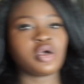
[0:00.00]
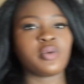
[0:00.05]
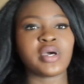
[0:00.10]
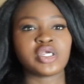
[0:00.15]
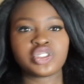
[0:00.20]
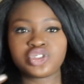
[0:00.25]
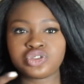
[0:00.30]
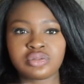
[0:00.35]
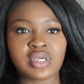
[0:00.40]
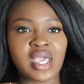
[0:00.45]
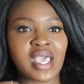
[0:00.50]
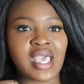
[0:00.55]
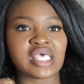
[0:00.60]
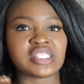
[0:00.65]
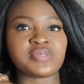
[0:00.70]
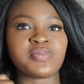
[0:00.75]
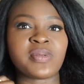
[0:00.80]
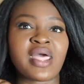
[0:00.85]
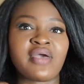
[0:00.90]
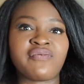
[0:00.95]
know about you
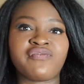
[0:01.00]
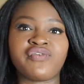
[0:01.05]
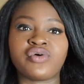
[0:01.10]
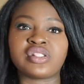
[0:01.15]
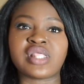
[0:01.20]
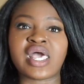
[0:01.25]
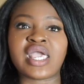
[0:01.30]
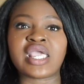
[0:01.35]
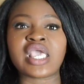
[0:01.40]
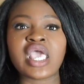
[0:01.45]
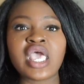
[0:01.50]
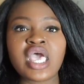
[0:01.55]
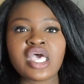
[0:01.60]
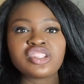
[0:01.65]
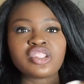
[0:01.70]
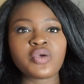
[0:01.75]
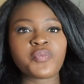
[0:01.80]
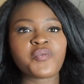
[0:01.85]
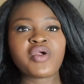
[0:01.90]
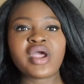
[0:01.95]
guys, but I feel like
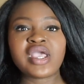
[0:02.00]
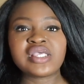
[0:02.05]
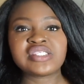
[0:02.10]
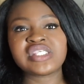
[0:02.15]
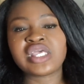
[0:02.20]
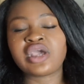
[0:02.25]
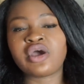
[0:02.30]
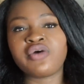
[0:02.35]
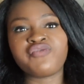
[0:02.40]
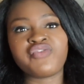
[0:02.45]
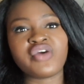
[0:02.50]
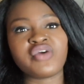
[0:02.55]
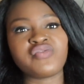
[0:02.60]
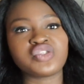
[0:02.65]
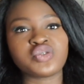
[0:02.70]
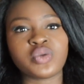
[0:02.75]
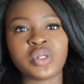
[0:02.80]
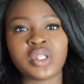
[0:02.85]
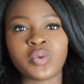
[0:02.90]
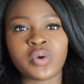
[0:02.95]
the pricing on
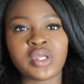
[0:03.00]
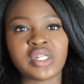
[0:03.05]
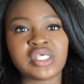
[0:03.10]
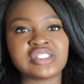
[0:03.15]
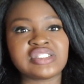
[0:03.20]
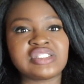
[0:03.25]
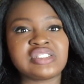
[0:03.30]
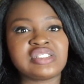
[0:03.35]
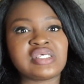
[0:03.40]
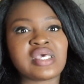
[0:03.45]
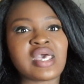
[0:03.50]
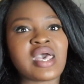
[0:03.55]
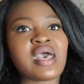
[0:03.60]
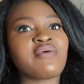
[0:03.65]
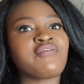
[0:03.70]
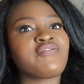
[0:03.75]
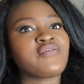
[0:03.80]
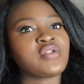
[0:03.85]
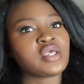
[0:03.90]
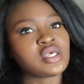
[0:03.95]
Forever 21 has
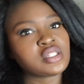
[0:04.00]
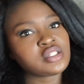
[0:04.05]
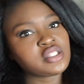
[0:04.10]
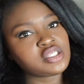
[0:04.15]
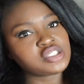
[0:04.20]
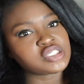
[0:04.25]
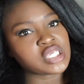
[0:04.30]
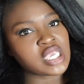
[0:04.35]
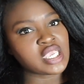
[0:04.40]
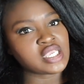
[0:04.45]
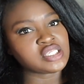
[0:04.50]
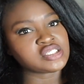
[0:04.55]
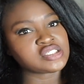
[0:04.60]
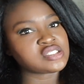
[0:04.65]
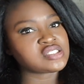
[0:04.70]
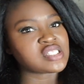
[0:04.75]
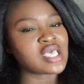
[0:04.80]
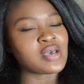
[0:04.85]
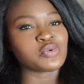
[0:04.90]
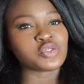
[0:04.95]
definitely changed
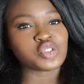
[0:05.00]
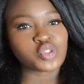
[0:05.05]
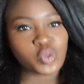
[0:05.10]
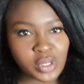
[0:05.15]
since I was